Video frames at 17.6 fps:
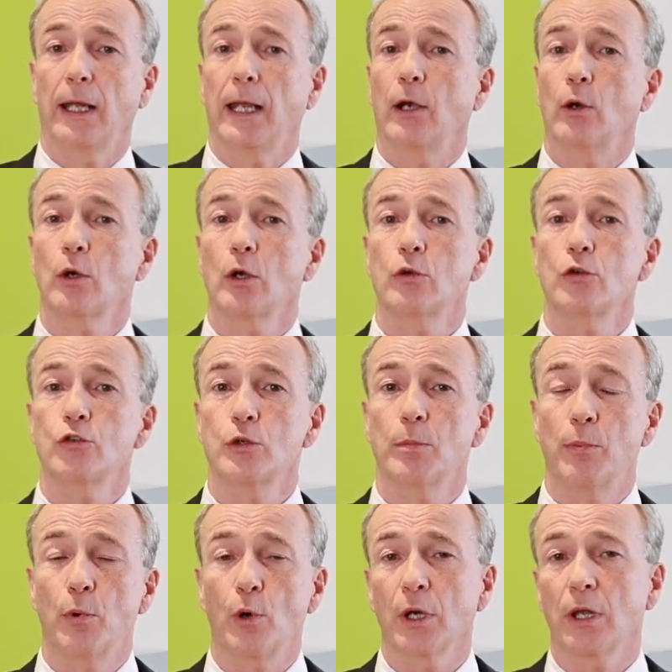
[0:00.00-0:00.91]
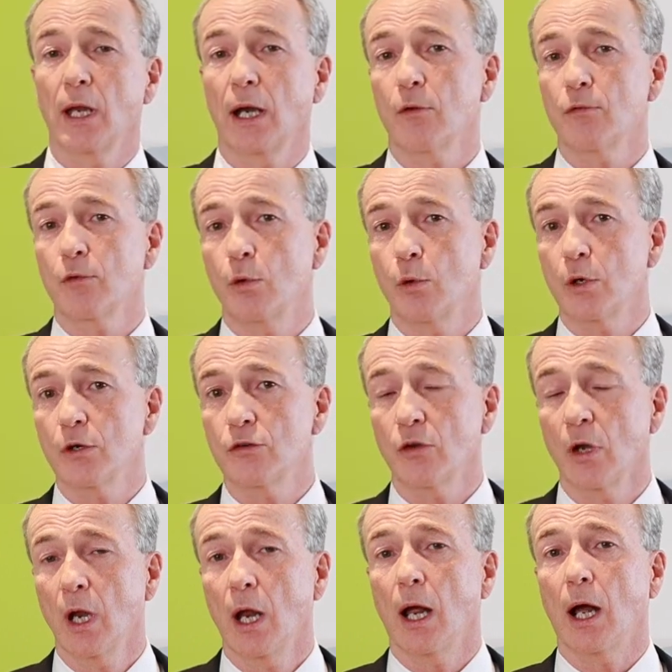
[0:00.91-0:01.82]
In order to support that, of
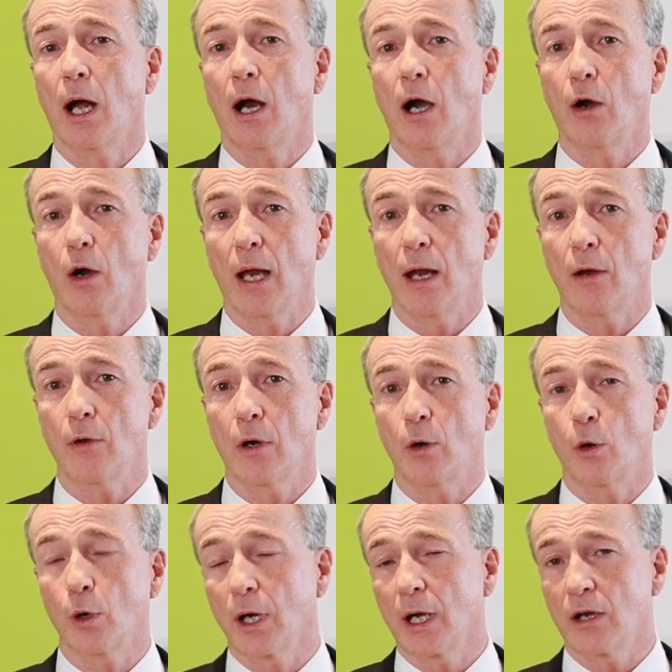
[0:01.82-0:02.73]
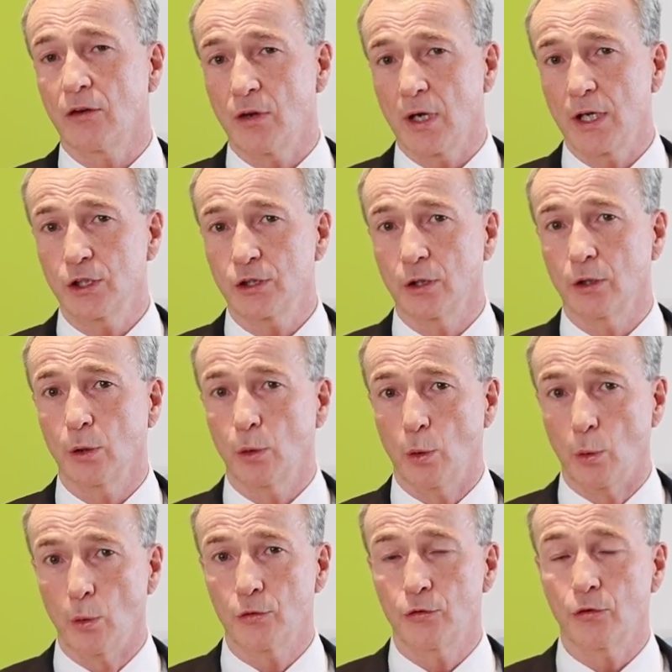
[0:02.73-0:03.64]
course, our organization
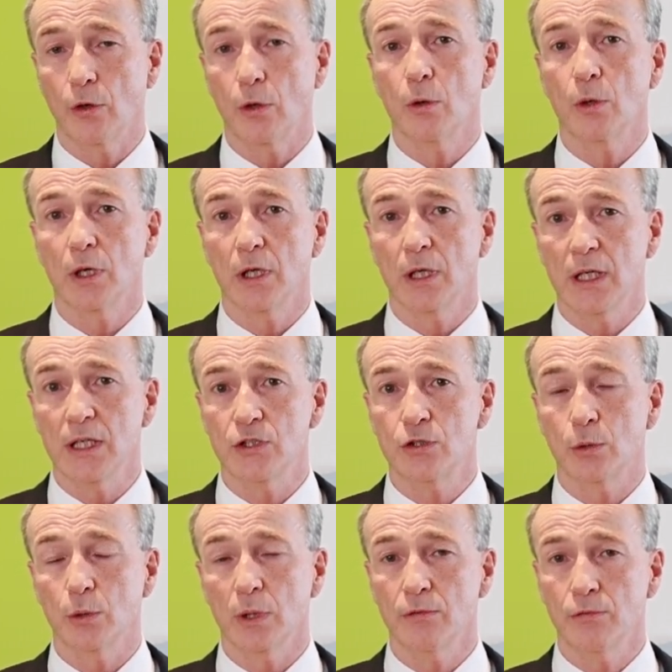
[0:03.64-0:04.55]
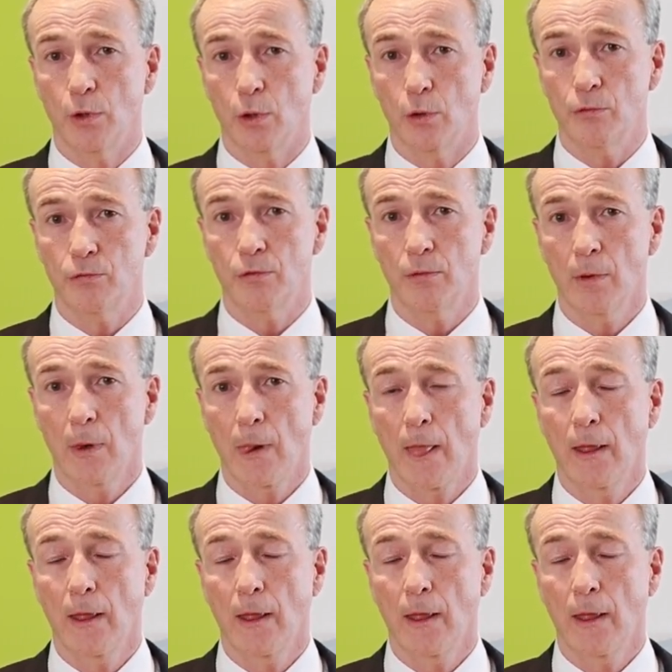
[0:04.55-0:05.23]
also needs to evolve.